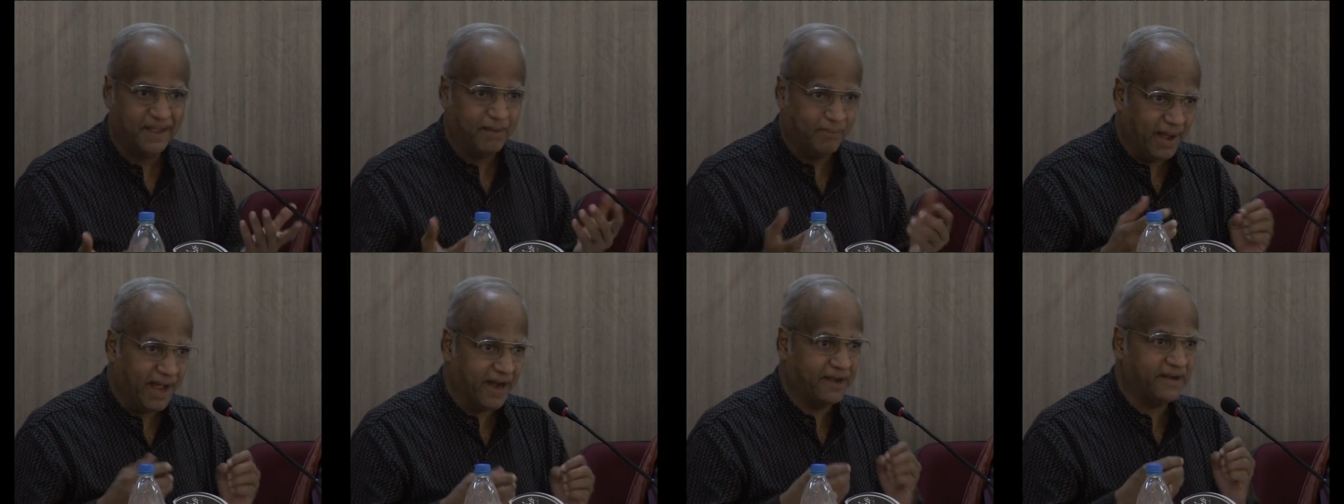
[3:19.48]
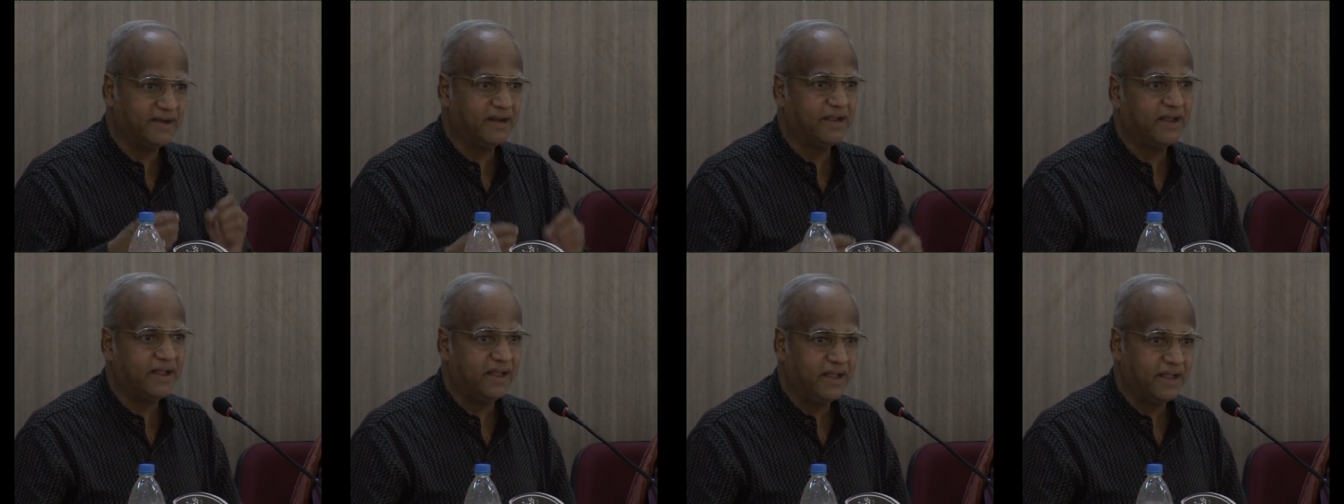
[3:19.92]
But
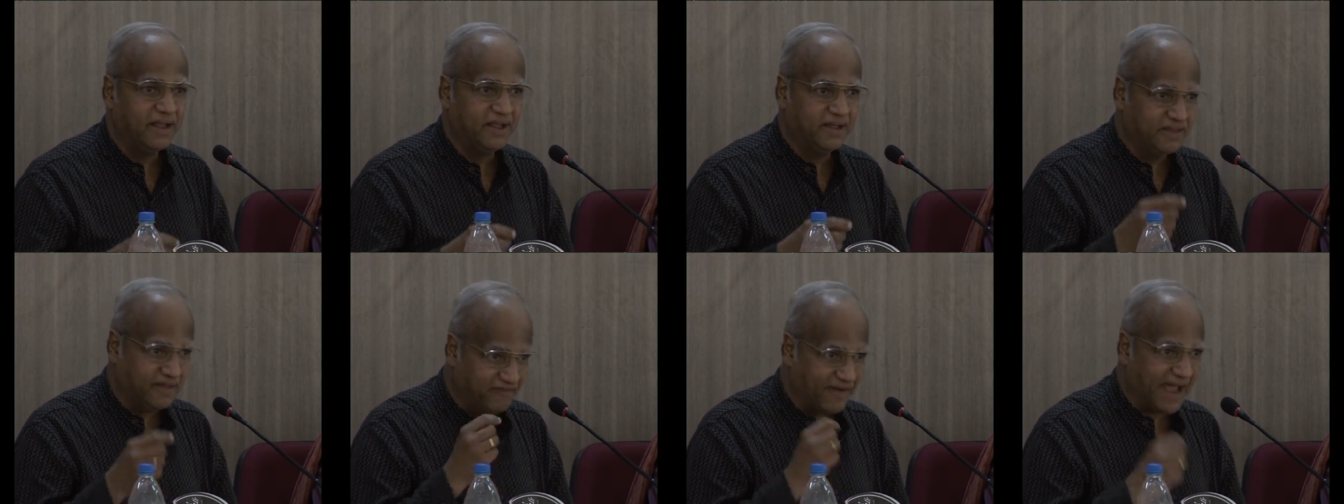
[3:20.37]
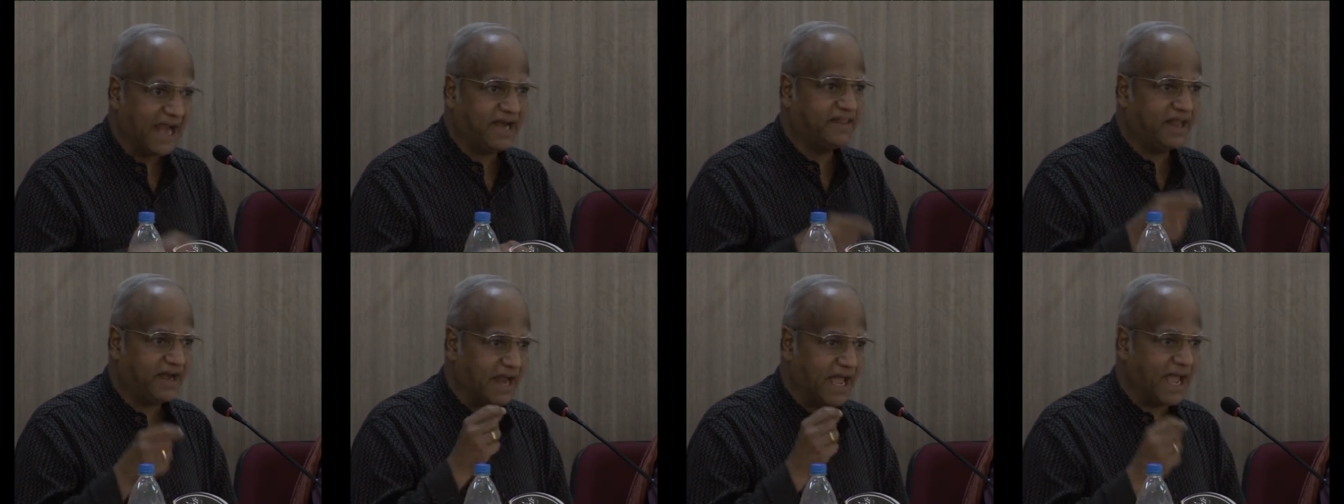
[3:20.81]
the
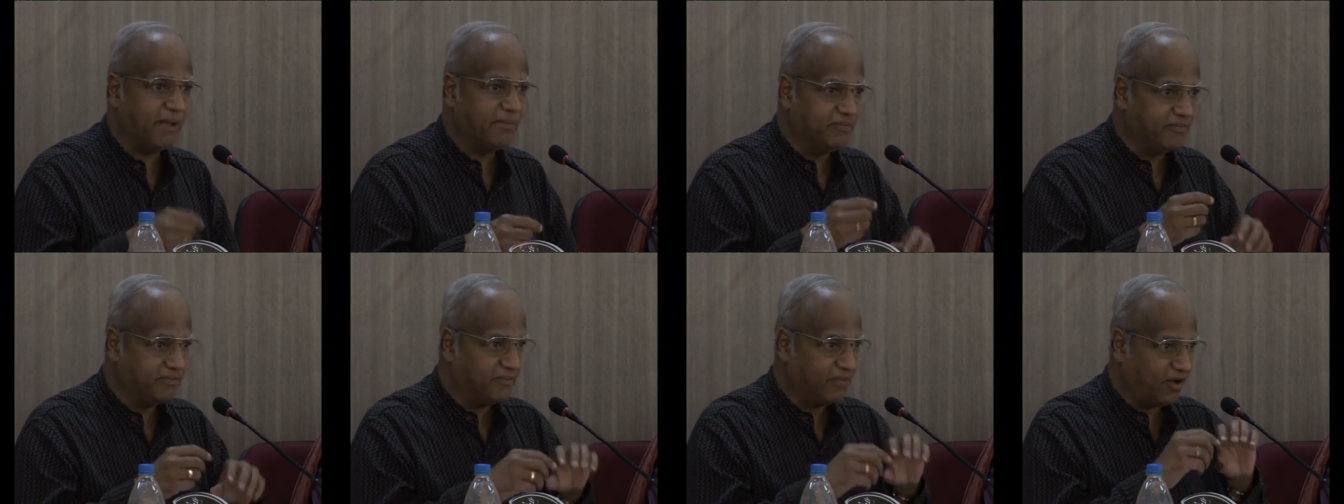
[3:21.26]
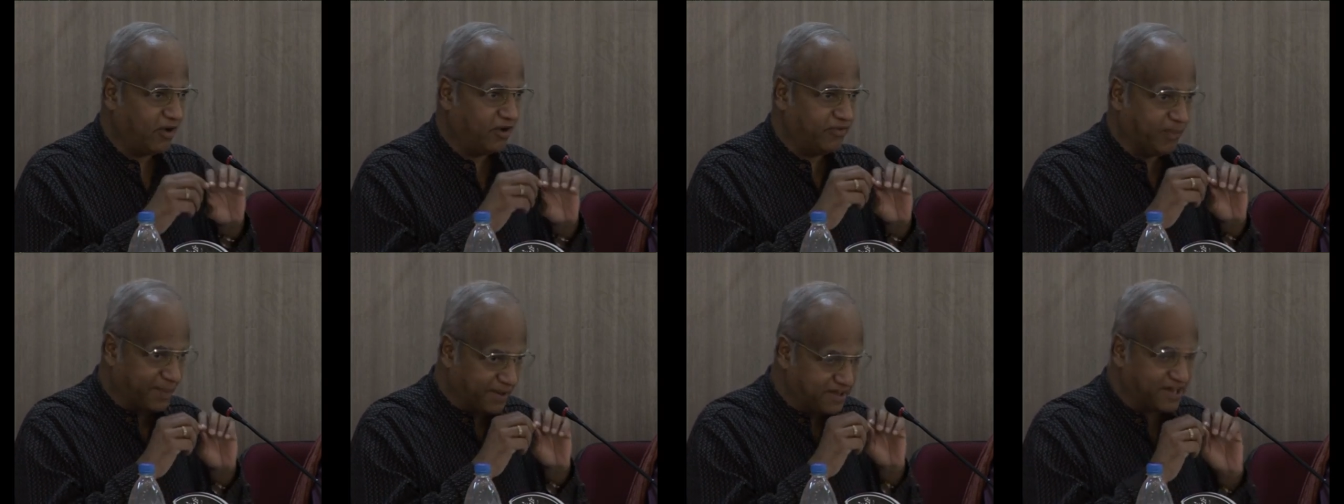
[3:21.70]
fact that I am
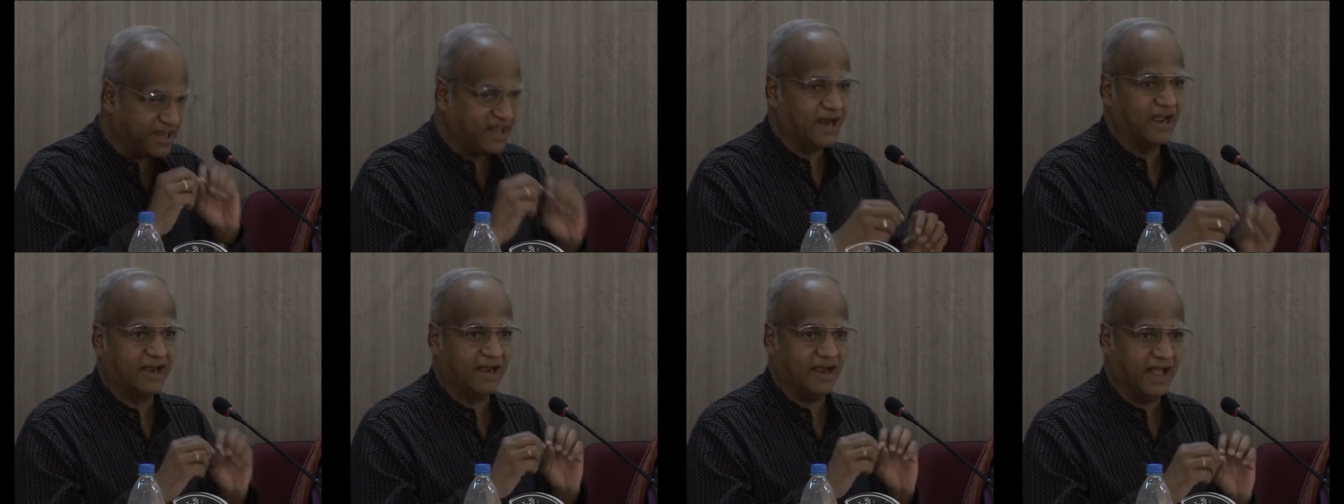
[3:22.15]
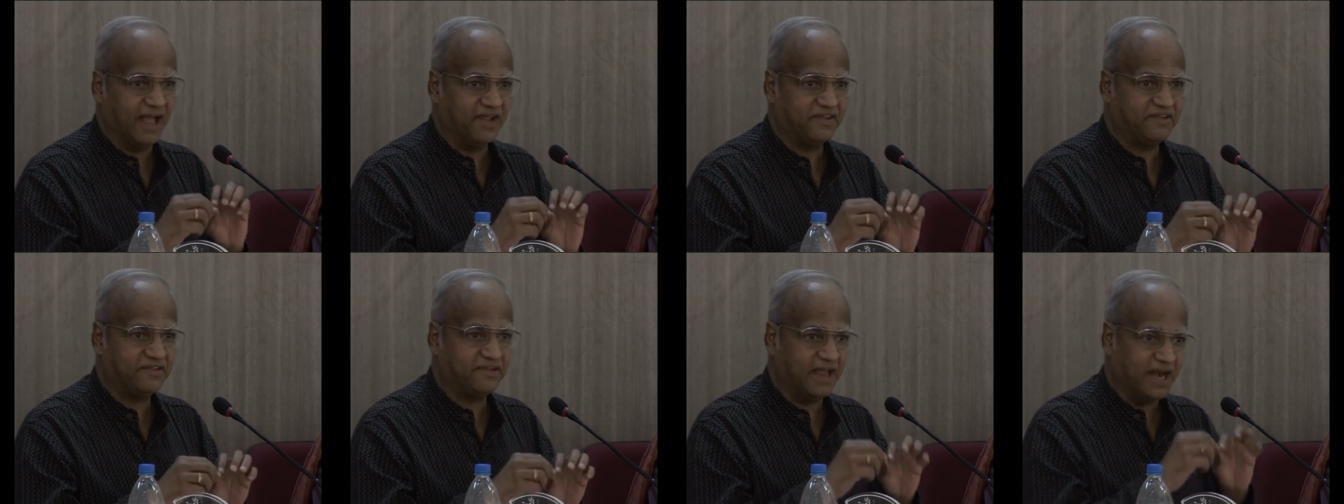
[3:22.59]
of a particular
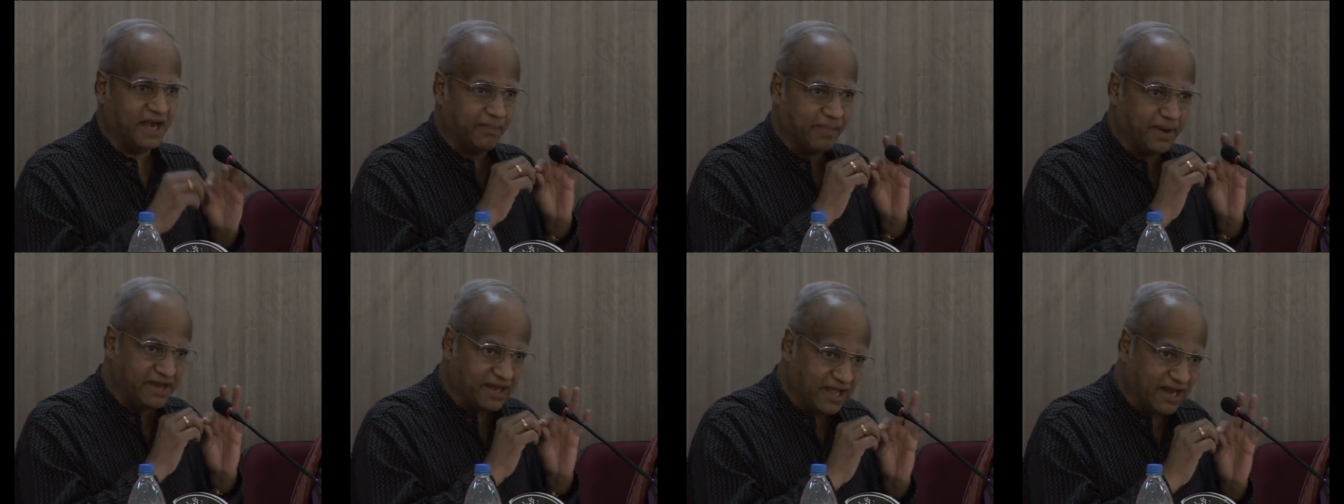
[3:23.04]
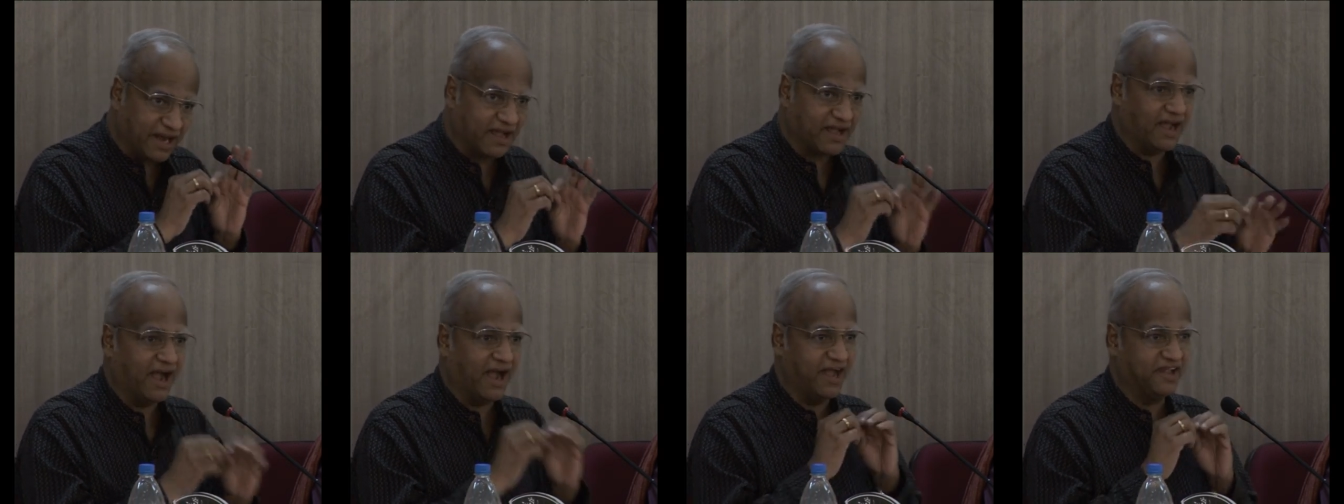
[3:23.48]
class and a particular
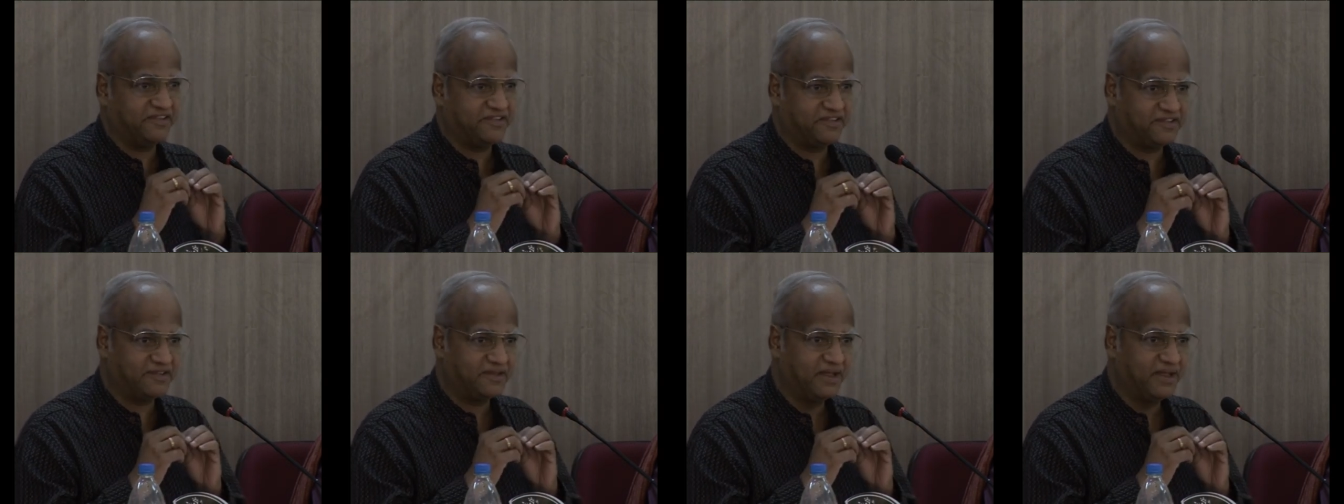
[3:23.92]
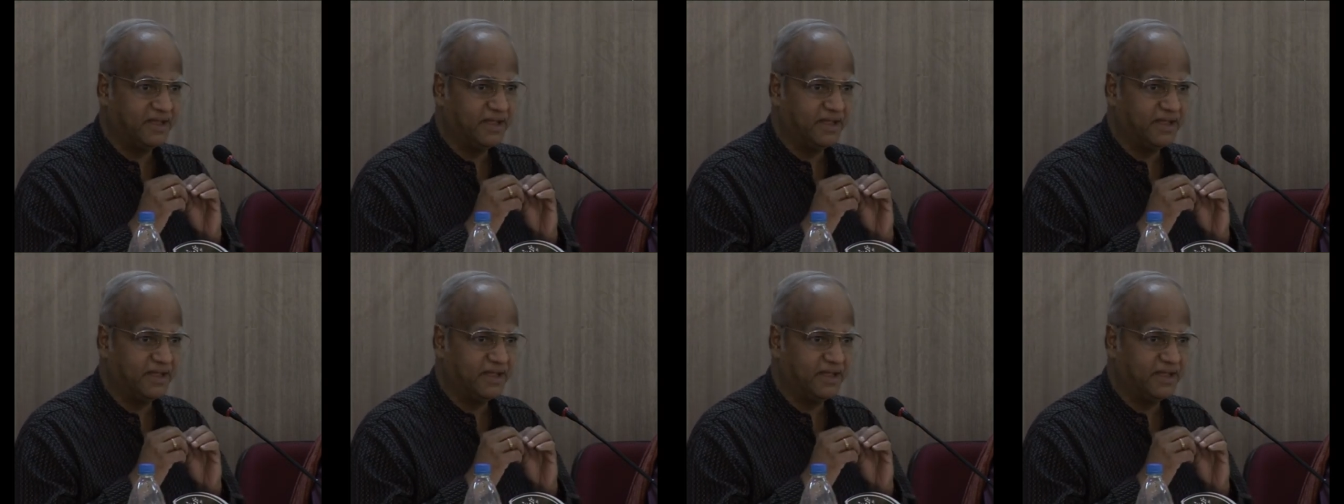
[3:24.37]
caste